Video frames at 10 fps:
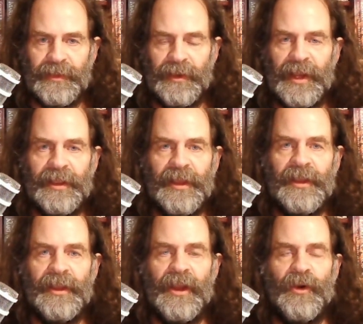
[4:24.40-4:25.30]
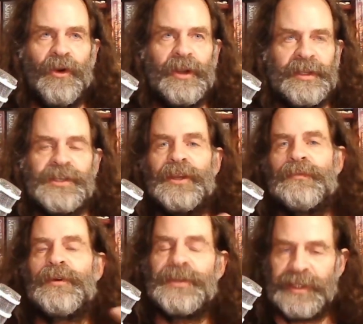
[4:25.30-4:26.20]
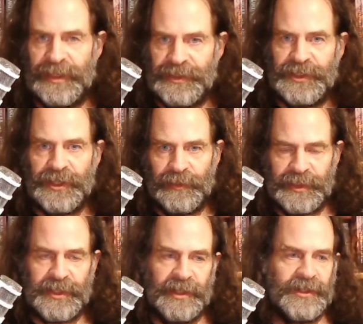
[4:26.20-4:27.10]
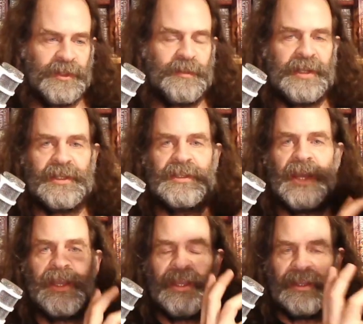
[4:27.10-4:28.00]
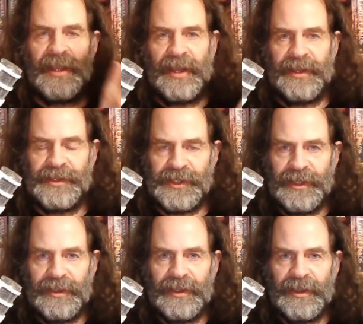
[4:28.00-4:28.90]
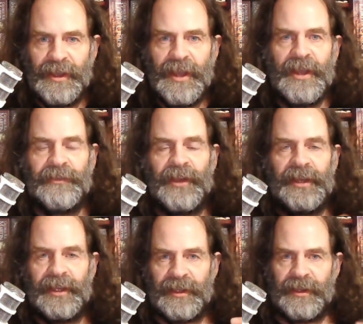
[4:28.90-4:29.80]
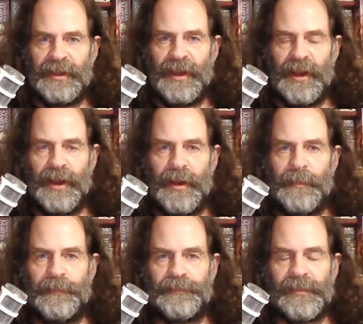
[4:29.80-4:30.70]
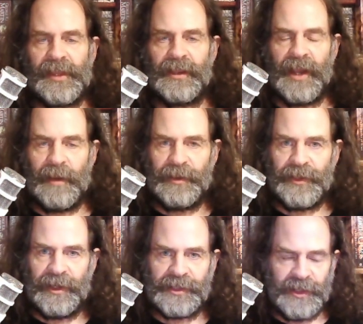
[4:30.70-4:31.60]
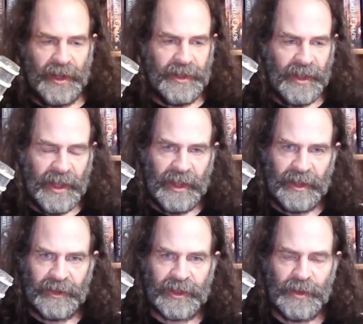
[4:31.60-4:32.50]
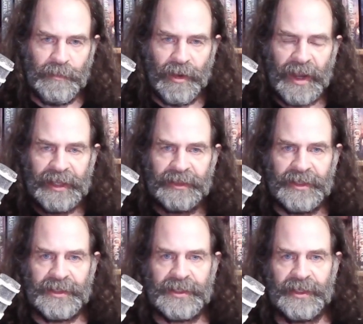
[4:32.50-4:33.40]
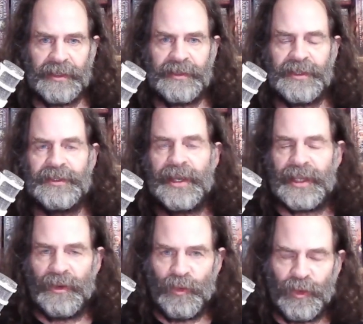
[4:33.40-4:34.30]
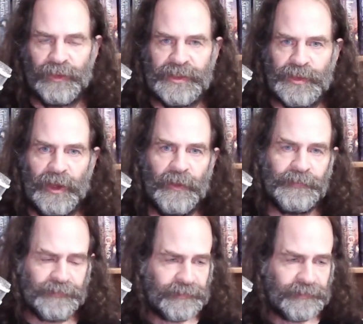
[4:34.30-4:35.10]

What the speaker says: right? Or at least converting energy, shall we say. So it's basically taking energy, taking carbon dioxide and combining these things, and taking water as well,